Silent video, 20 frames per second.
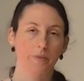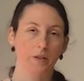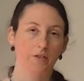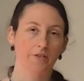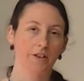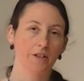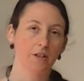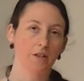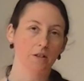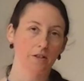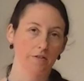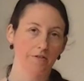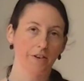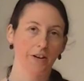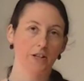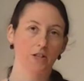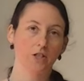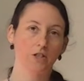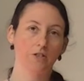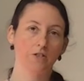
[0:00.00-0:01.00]
fungal
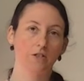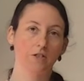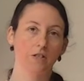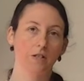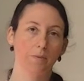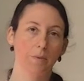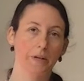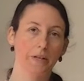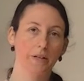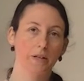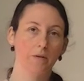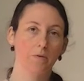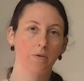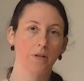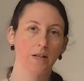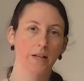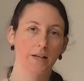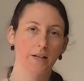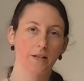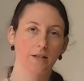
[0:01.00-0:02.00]
infections are typically
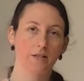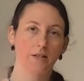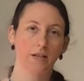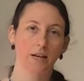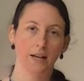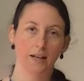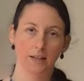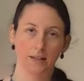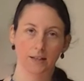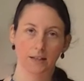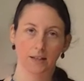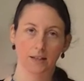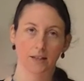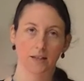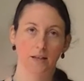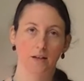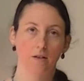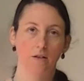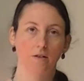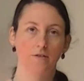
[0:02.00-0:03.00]
related to
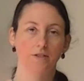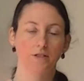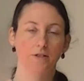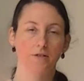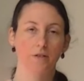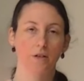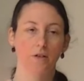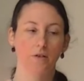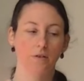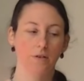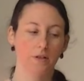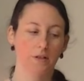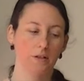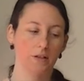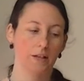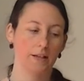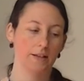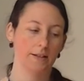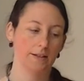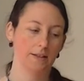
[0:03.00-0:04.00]
candida overgrowth, and
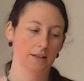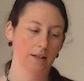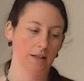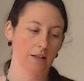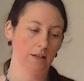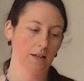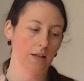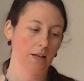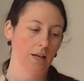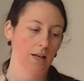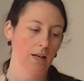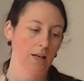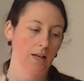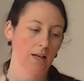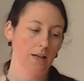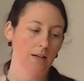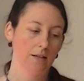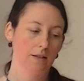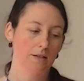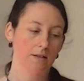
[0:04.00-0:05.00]
candida
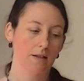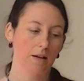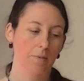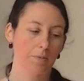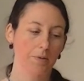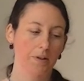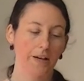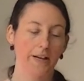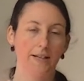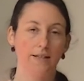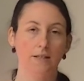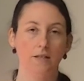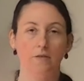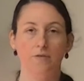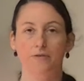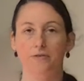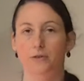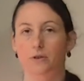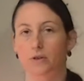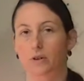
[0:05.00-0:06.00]
is a place
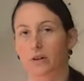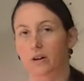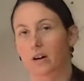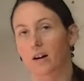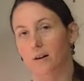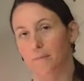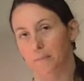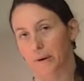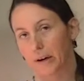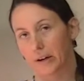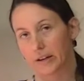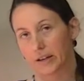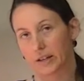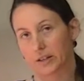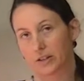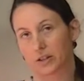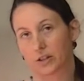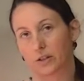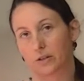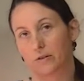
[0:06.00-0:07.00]
for our body
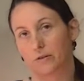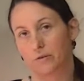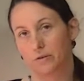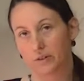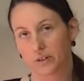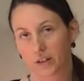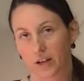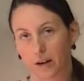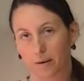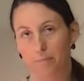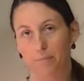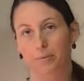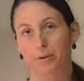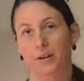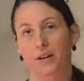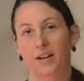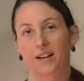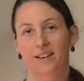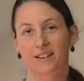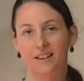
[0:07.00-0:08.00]
to dump
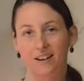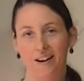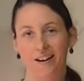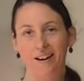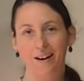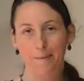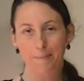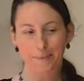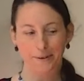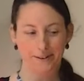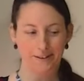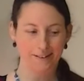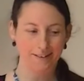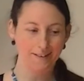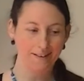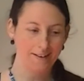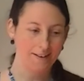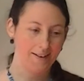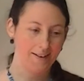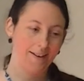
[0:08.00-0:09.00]
copper,
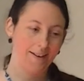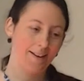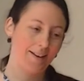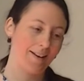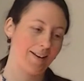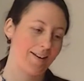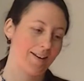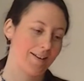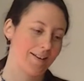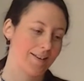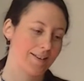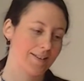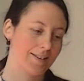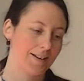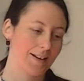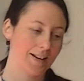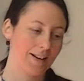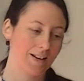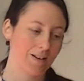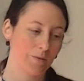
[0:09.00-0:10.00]
and
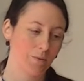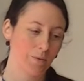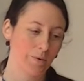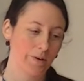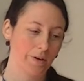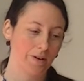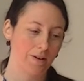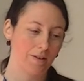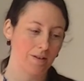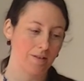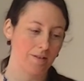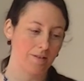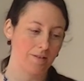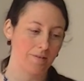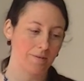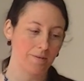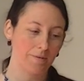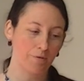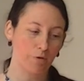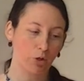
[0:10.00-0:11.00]
it will
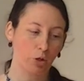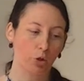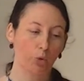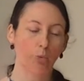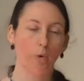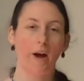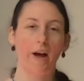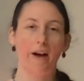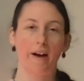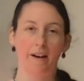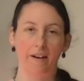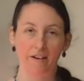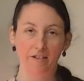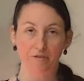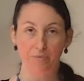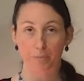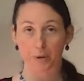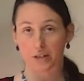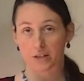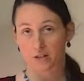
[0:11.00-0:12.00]
thrive
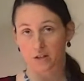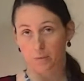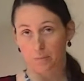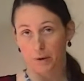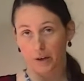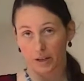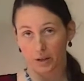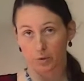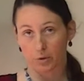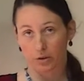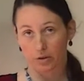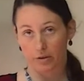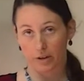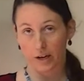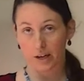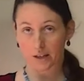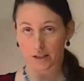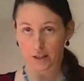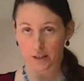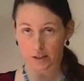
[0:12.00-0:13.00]
because our body will
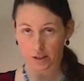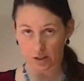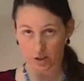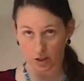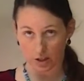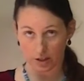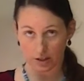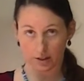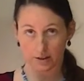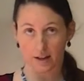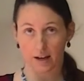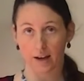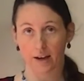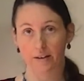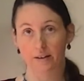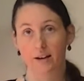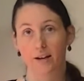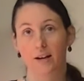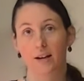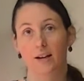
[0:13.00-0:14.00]
create a condition that
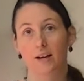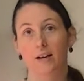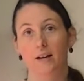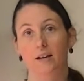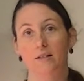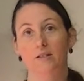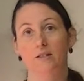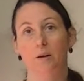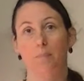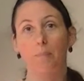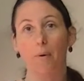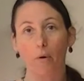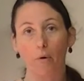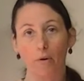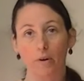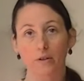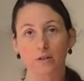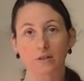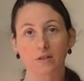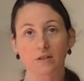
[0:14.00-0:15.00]

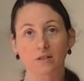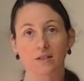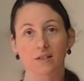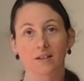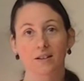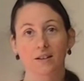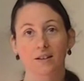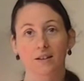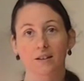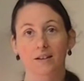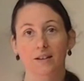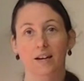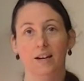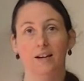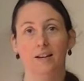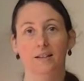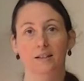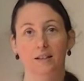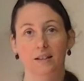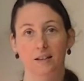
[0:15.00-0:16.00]
supports
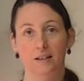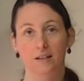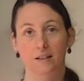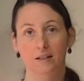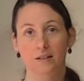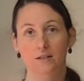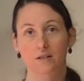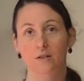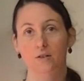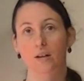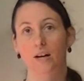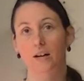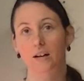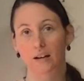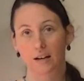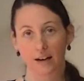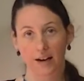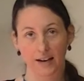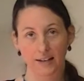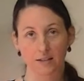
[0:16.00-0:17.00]
candida so that
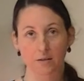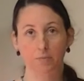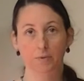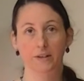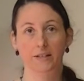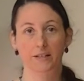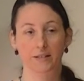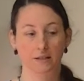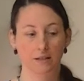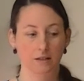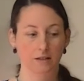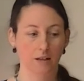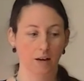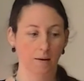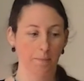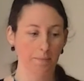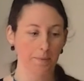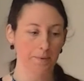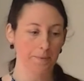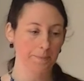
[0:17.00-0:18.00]
it has a place to
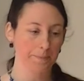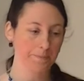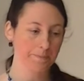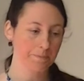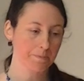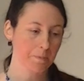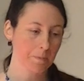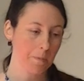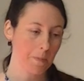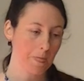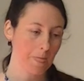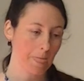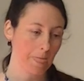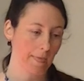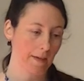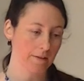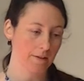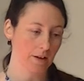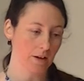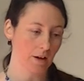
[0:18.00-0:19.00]
dump
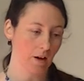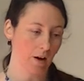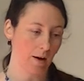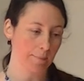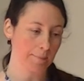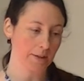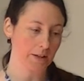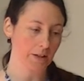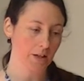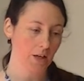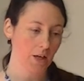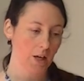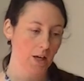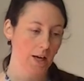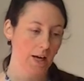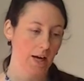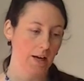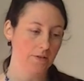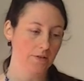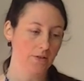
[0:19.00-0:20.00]
the copper.
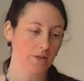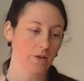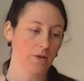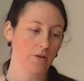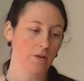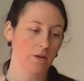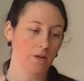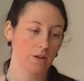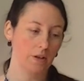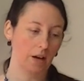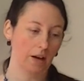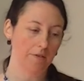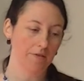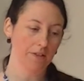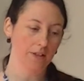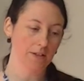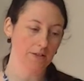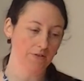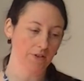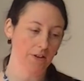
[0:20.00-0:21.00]
And so you could have
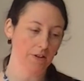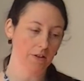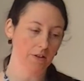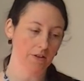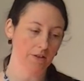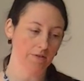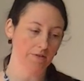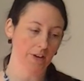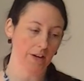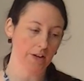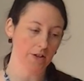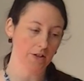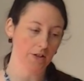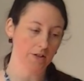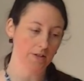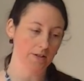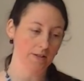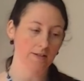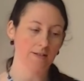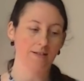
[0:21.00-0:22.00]
these fungal
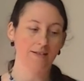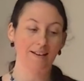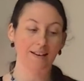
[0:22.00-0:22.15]
infections. It's an